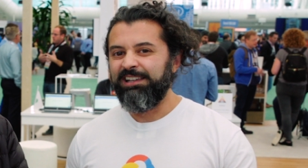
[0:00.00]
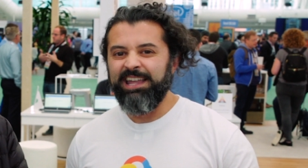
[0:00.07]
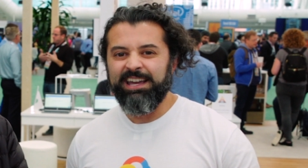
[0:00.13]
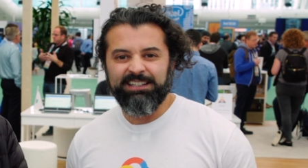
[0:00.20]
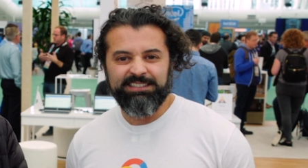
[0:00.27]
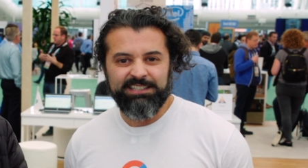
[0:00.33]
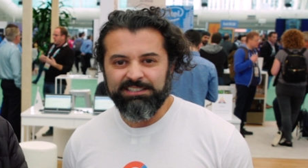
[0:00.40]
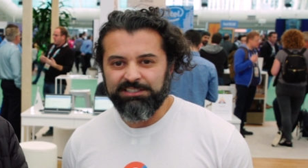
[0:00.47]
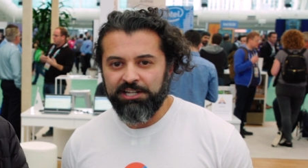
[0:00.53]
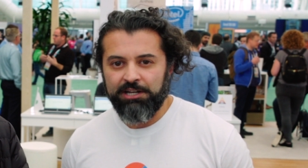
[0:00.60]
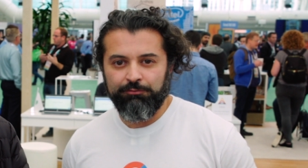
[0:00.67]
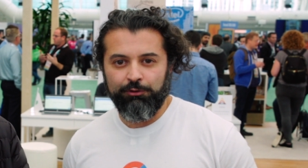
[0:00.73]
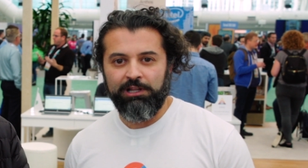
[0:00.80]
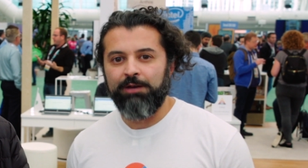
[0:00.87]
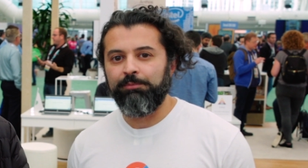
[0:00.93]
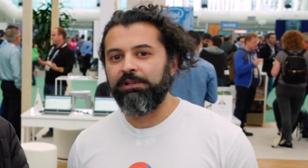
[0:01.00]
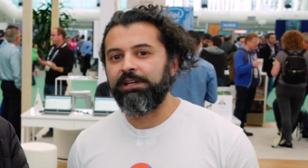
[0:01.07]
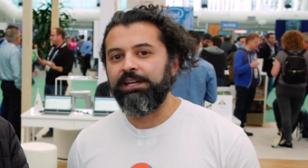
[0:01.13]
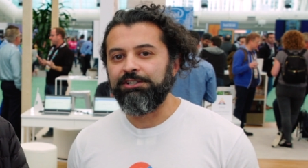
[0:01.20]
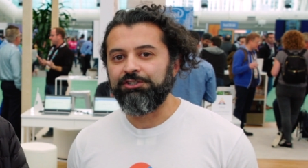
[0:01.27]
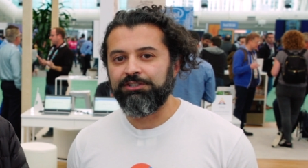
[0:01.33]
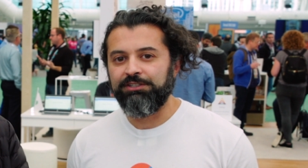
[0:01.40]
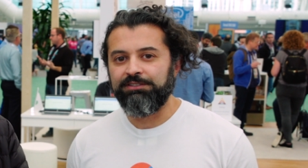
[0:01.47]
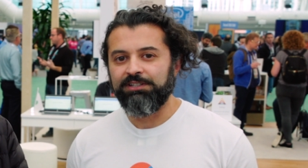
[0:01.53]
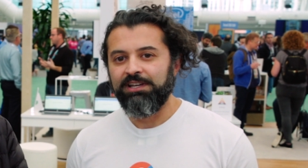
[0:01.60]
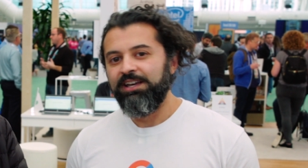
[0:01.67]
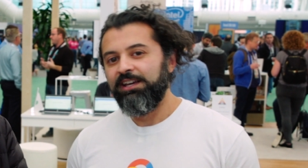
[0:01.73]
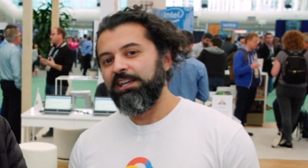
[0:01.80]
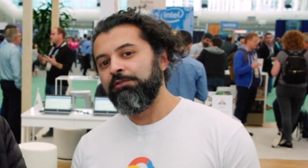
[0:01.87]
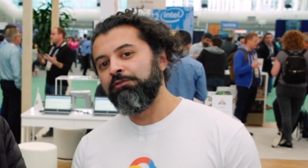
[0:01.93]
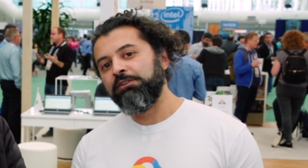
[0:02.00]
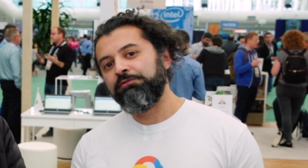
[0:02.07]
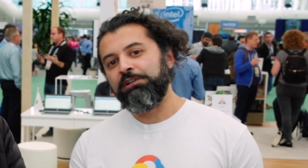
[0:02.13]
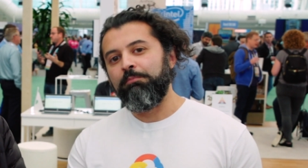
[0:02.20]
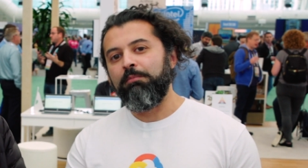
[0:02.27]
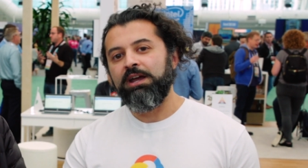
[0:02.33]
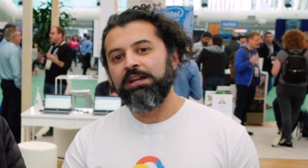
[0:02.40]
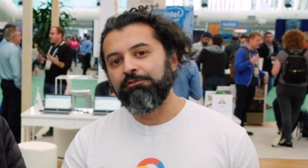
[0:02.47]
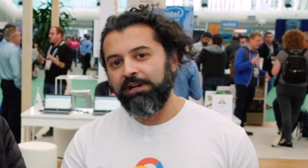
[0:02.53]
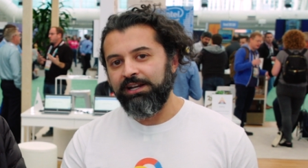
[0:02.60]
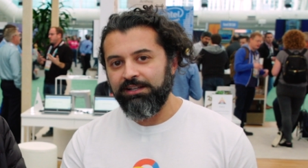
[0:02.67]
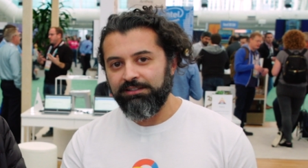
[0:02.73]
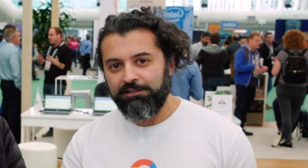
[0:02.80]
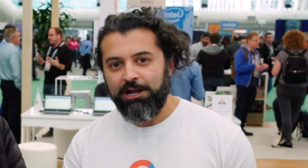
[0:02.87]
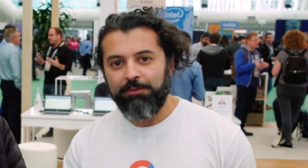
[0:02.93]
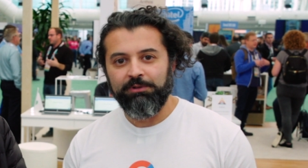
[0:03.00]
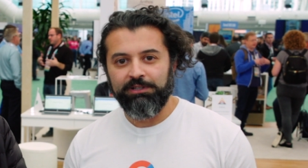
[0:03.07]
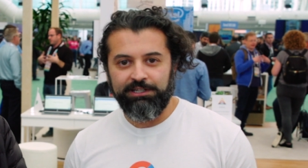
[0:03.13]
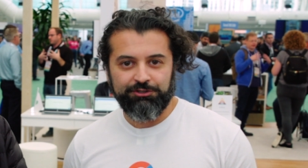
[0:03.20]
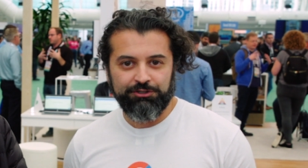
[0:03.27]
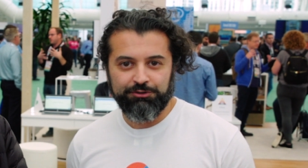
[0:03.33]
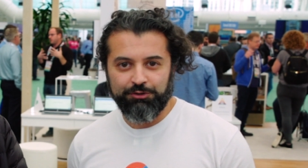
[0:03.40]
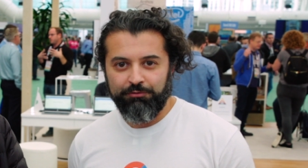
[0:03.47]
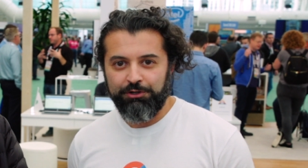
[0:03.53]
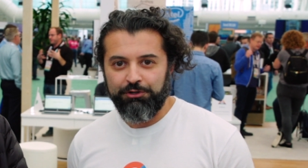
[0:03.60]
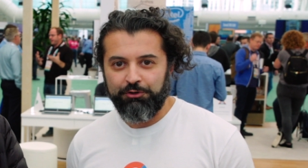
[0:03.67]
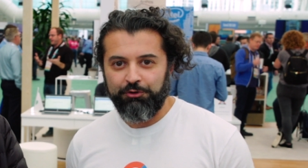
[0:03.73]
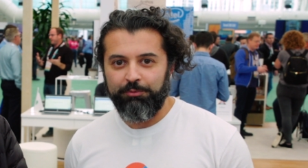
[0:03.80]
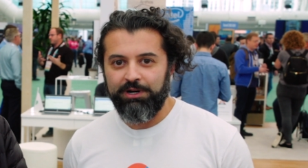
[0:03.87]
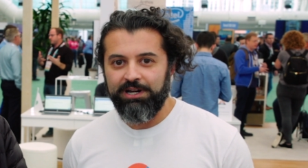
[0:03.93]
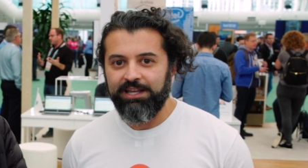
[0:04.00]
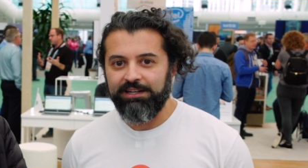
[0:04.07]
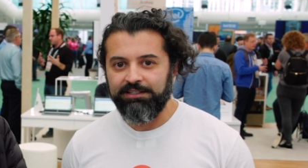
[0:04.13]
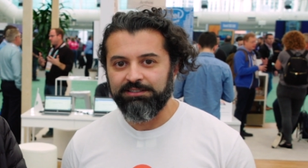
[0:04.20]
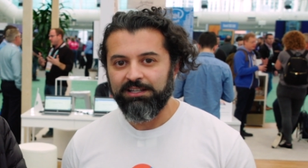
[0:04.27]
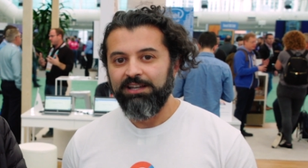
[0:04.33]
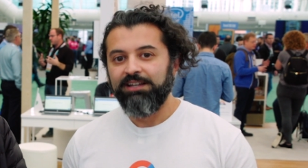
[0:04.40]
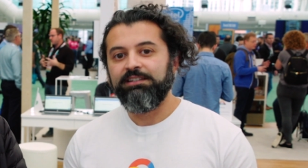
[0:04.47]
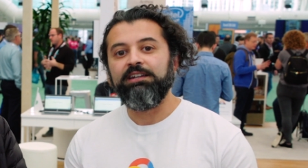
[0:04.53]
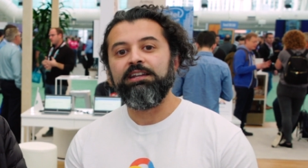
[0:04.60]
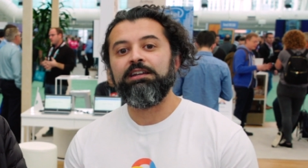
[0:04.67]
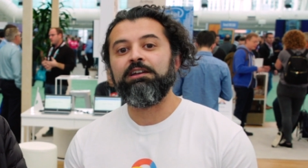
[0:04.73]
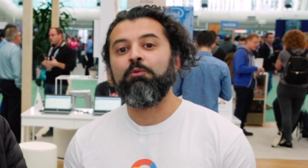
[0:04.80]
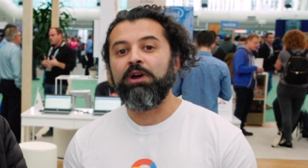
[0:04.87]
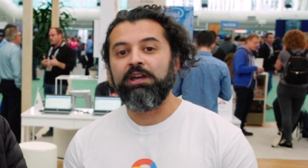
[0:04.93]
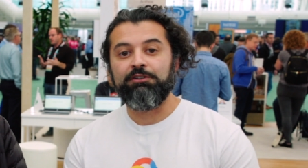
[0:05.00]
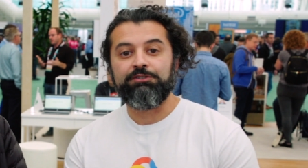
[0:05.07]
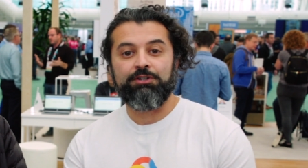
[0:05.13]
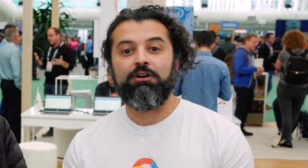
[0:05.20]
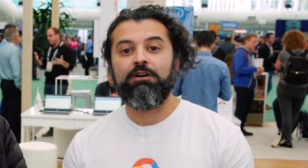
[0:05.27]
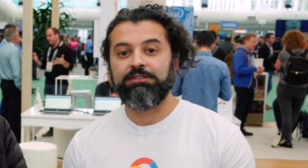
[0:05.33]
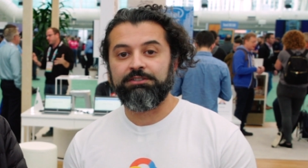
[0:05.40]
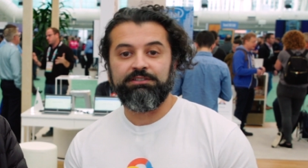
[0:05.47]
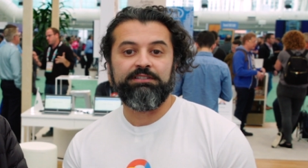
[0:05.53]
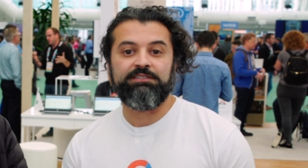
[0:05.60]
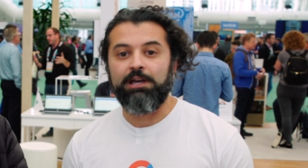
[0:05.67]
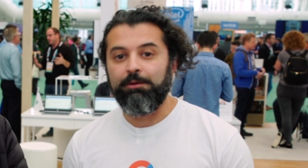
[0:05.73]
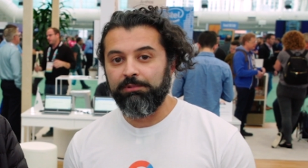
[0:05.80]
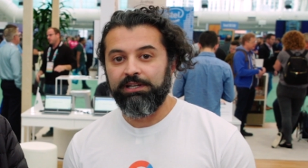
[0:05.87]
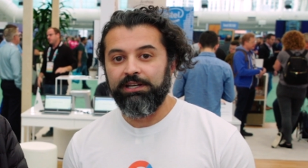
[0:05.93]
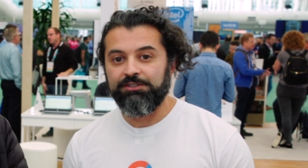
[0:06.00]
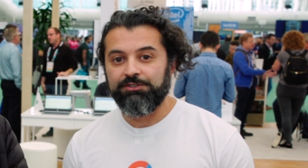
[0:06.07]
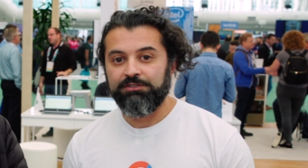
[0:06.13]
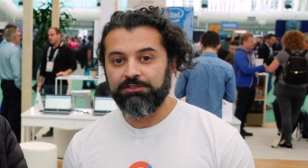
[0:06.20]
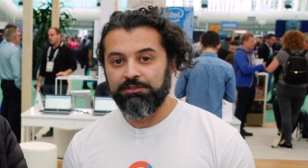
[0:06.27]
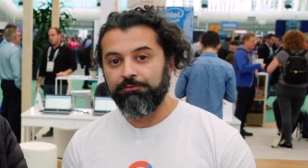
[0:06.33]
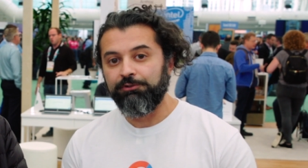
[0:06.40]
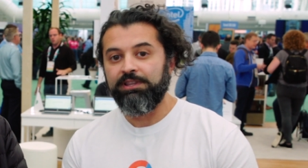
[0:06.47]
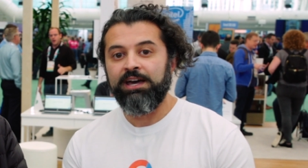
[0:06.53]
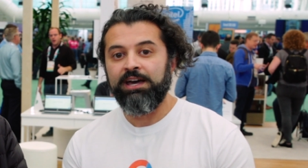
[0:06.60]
legacy stateful applications. Even if they're migrating their applications over to Kubernetes, they need a way to talk to these applications. And for